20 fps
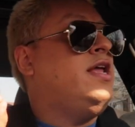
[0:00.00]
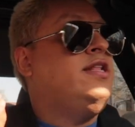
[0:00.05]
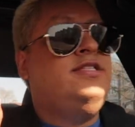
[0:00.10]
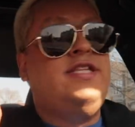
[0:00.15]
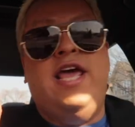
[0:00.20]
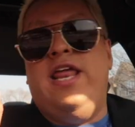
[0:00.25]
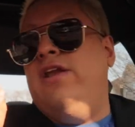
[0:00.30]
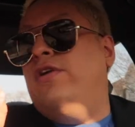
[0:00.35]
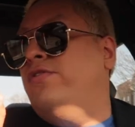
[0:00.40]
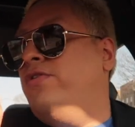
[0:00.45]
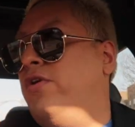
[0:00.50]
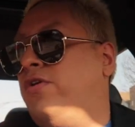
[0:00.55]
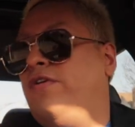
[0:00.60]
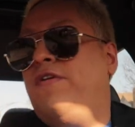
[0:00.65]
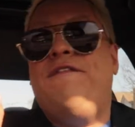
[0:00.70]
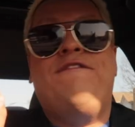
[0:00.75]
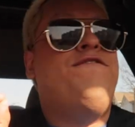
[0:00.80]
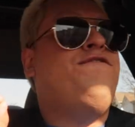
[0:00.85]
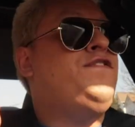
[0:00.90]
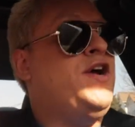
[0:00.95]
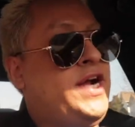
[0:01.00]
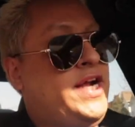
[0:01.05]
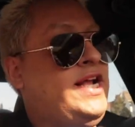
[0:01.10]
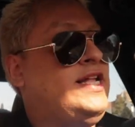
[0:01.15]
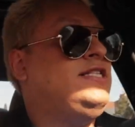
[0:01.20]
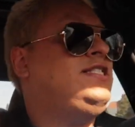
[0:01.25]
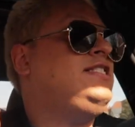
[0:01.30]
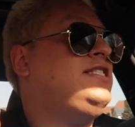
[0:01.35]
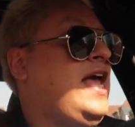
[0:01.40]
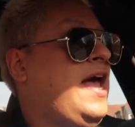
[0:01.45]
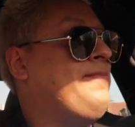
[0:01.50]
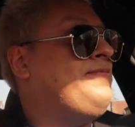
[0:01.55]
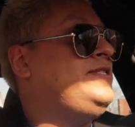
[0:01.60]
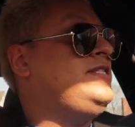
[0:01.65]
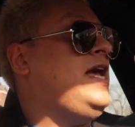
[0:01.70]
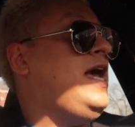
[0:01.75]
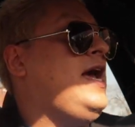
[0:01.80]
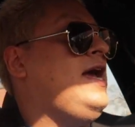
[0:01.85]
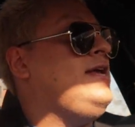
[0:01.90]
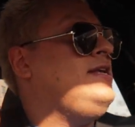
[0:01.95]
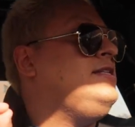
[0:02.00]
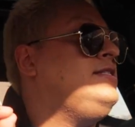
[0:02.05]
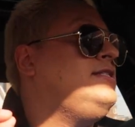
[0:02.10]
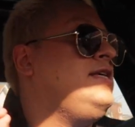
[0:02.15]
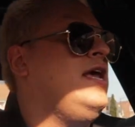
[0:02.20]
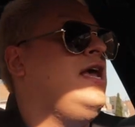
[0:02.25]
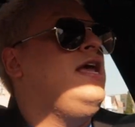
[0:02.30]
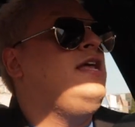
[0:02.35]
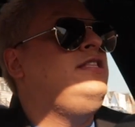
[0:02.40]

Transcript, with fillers: They don't know their fucking stop signs.